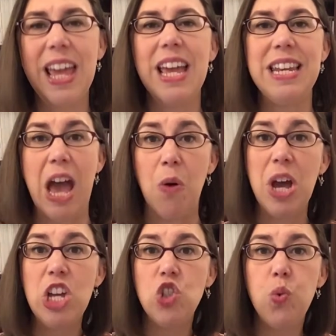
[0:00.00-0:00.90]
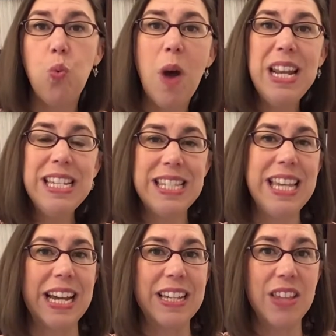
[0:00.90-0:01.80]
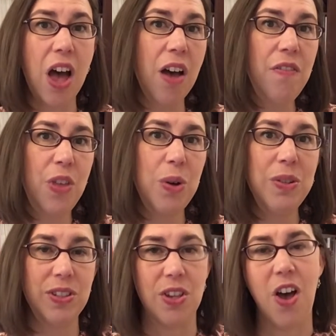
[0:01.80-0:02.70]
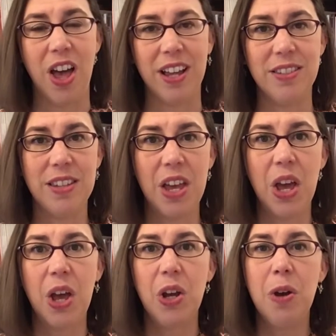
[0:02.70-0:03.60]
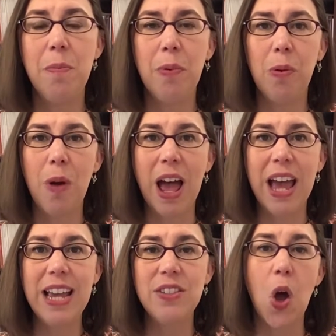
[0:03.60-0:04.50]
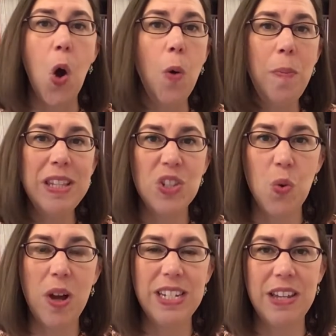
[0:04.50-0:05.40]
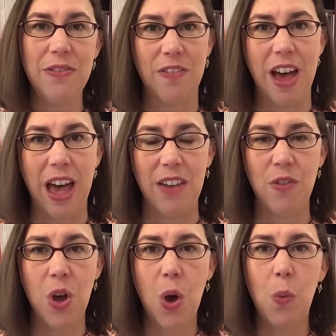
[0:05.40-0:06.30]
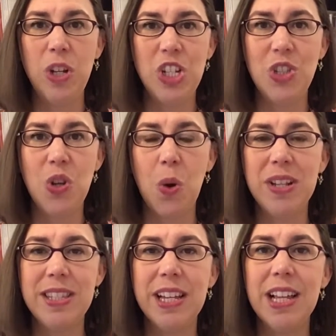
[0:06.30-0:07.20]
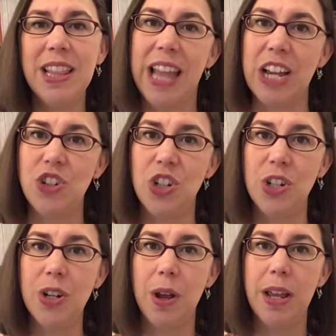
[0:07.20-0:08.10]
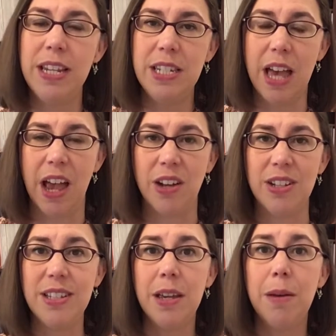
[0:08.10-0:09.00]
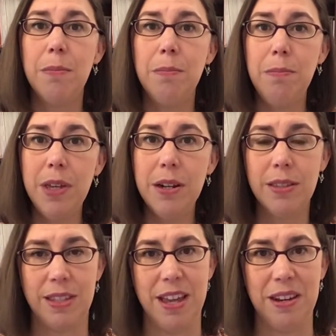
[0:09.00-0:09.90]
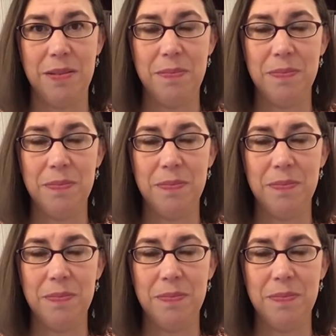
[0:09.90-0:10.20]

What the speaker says: Now, 26 of those songs comprise Opus 25, which is known as the collection entitled Myrten.